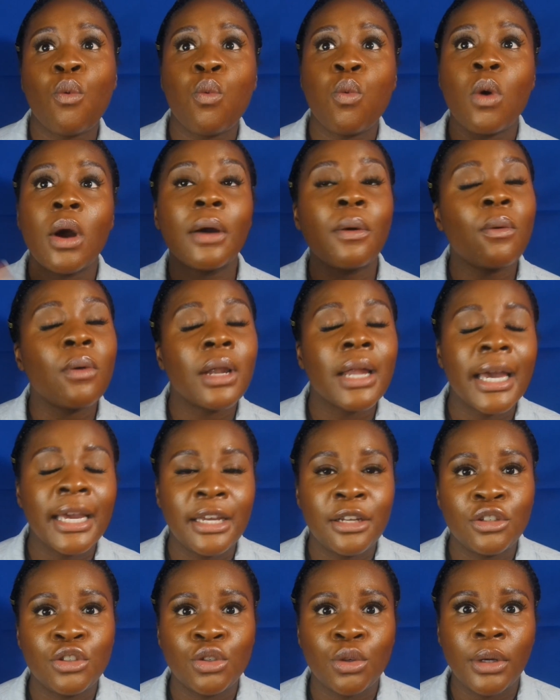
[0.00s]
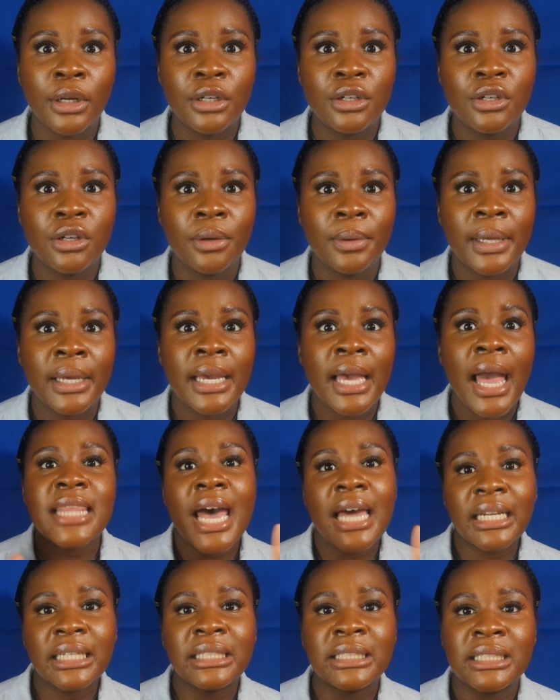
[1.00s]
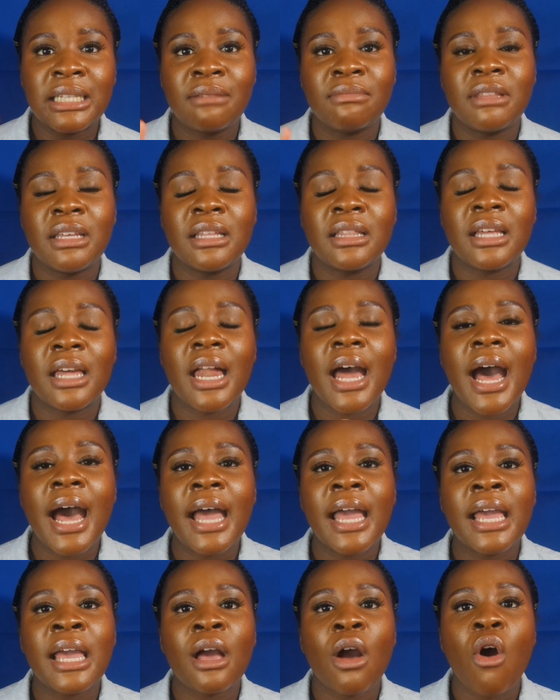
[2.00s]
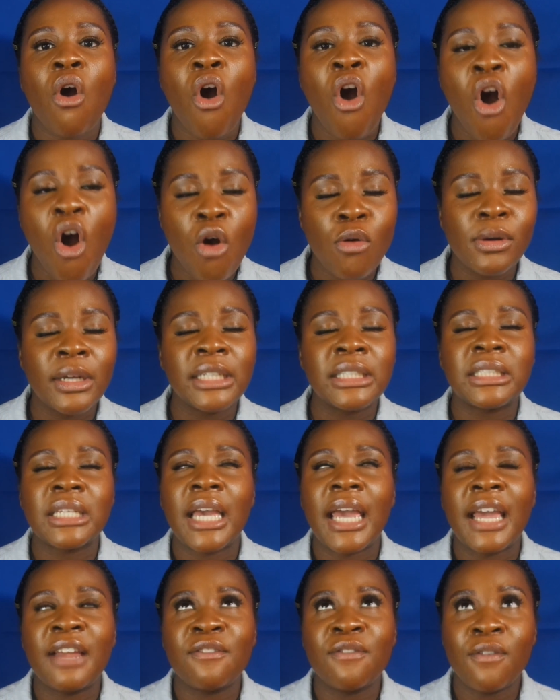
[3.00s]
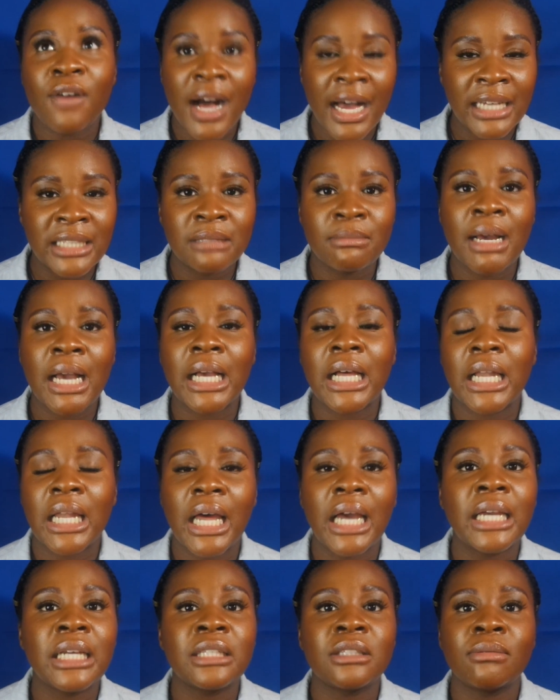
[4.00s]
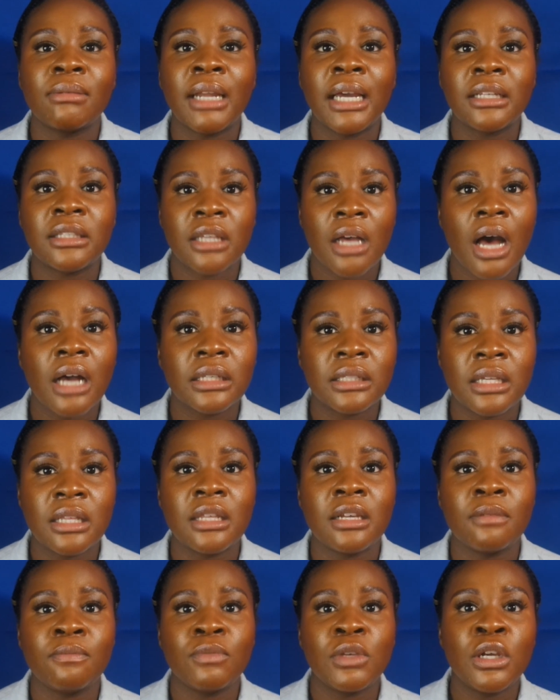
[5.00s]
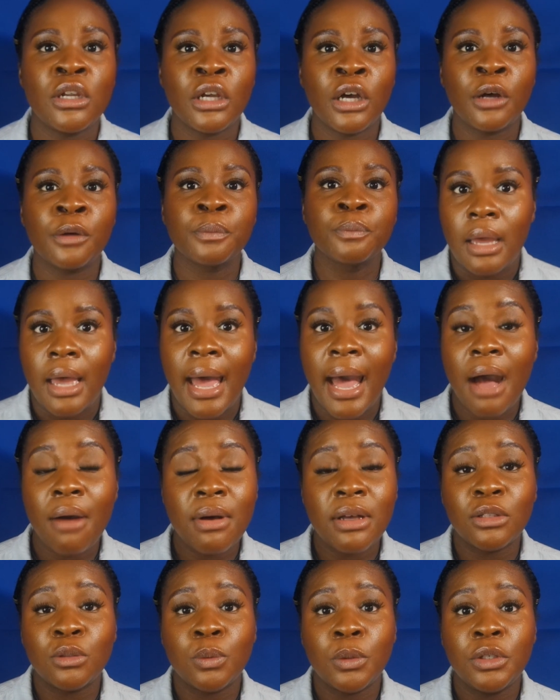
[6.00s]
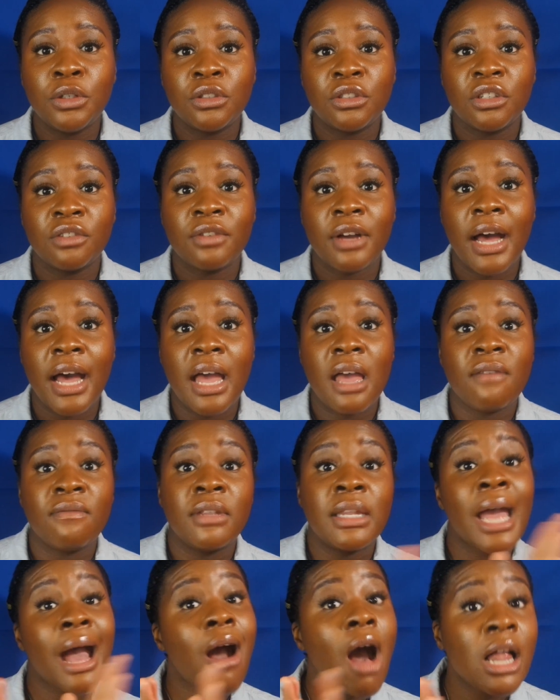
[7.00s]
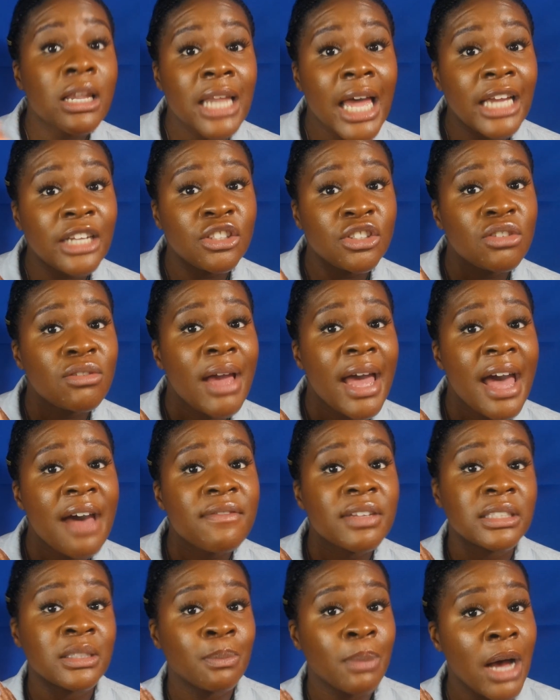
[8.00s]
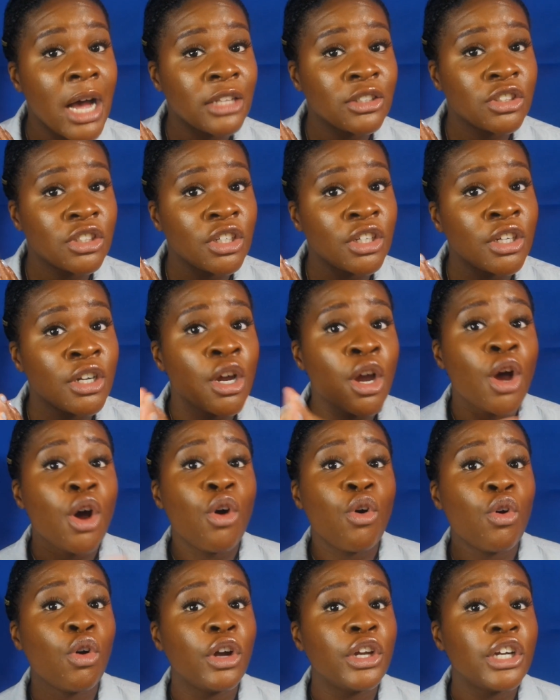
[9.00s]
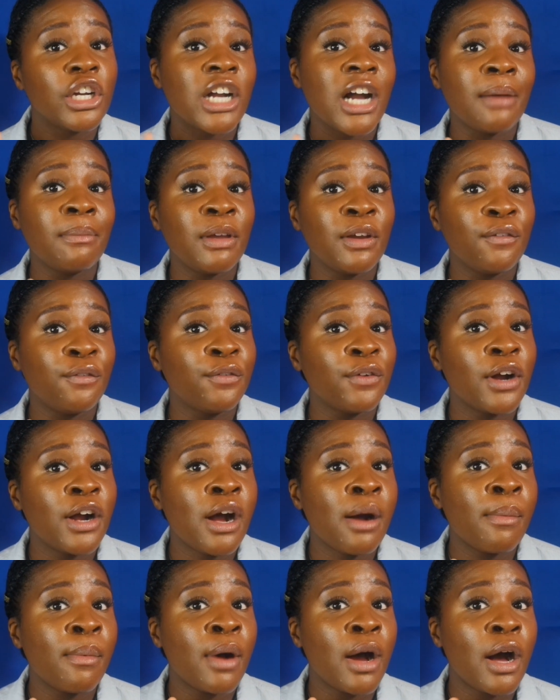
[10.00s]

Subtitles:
What will I enjoy doing? That is something that I always advise my clients when I talk to them. How else will you survive? Now, unless you have a sponsor or you're coming from